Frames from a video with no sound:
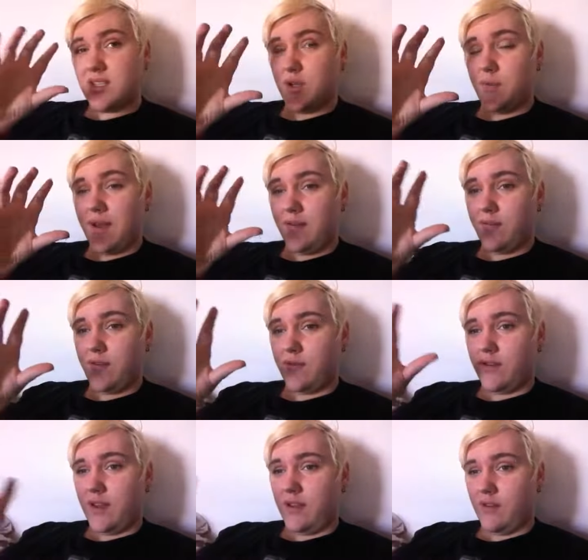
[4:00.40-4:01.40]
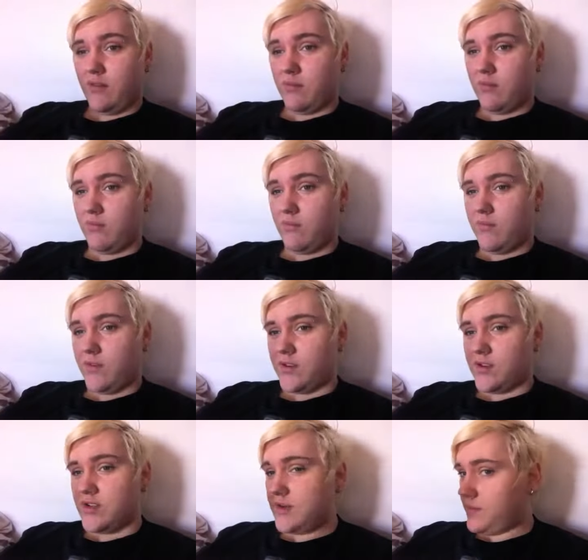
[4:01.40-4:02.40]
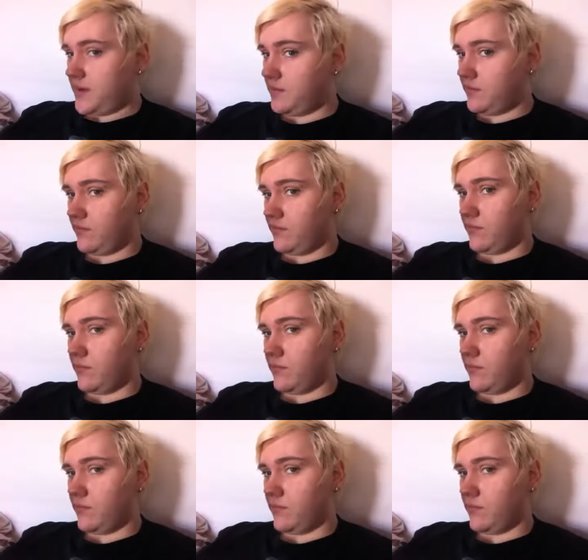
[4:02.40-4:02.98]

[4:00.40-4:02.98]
is £2.50 for shipping